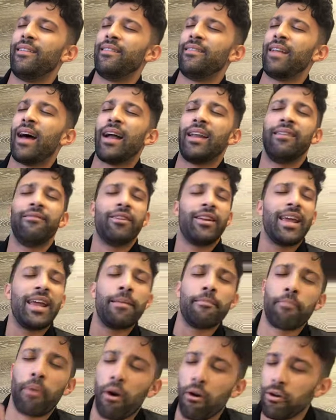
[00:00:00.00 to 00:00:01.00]
not even
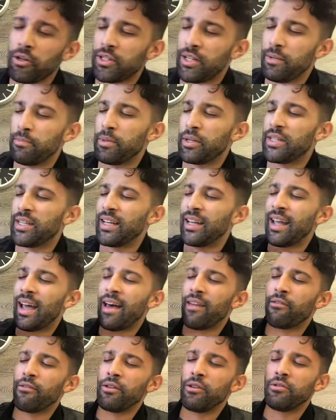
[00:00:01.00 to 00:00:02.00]
in person, but to
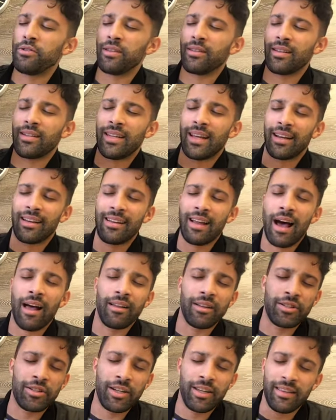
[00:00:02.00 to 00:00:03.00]
gather using the
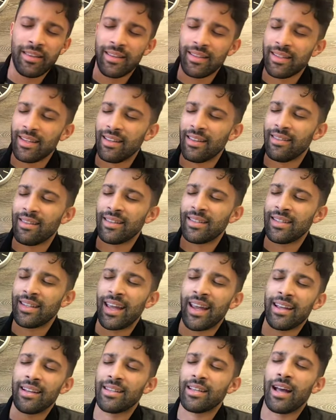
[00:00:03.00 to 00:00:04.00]
technology in this in this
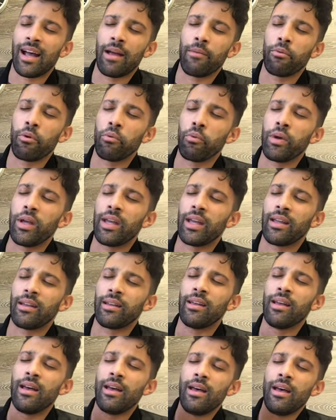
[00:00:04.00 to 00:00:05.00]
day and time where we
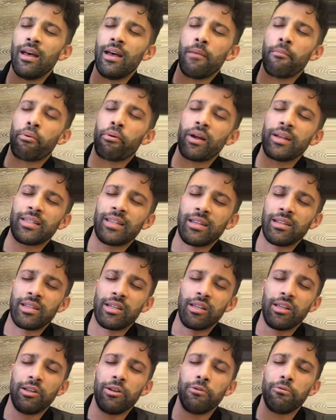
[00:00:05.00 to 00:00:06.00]
can press
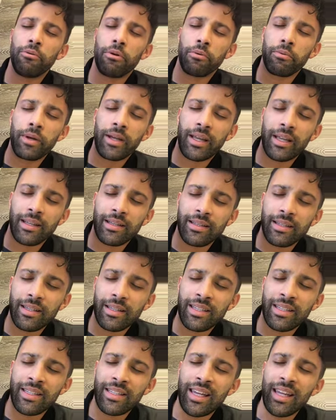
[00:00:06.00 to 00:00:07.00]
into you, where we can
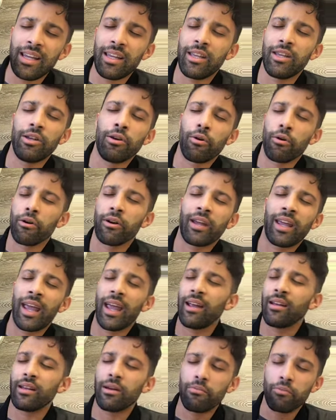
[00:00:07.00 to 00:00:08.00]
seek your
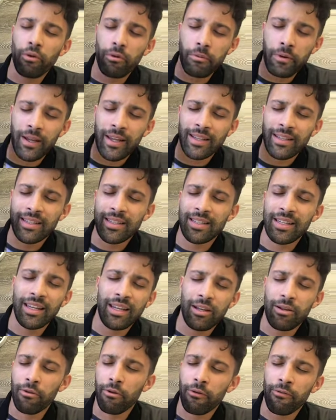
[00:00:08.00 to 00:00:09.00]
kingdom, where we can
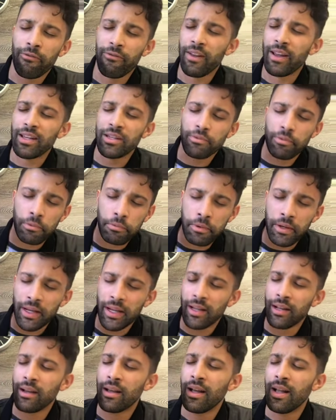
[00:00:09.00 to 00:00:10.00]
seek your face, where we
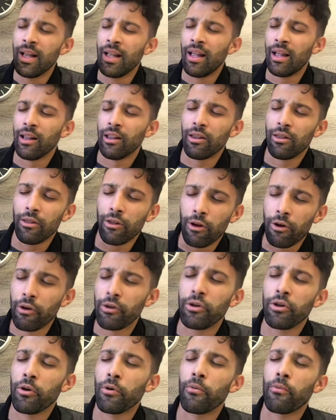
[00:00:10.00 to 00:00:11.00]
can
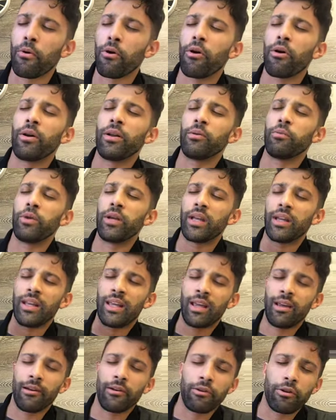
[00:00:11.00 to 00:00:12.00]
learn your word and we can
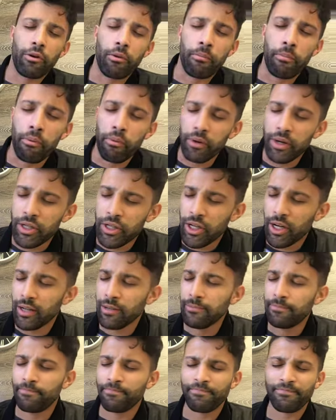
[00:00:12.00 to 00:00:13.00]
hear your
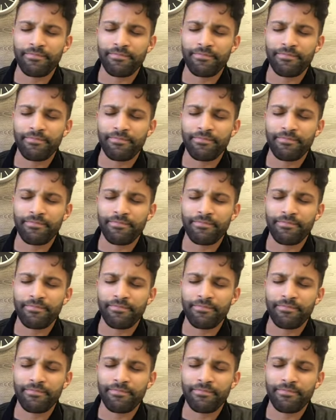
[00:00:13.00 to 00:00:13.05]
preaching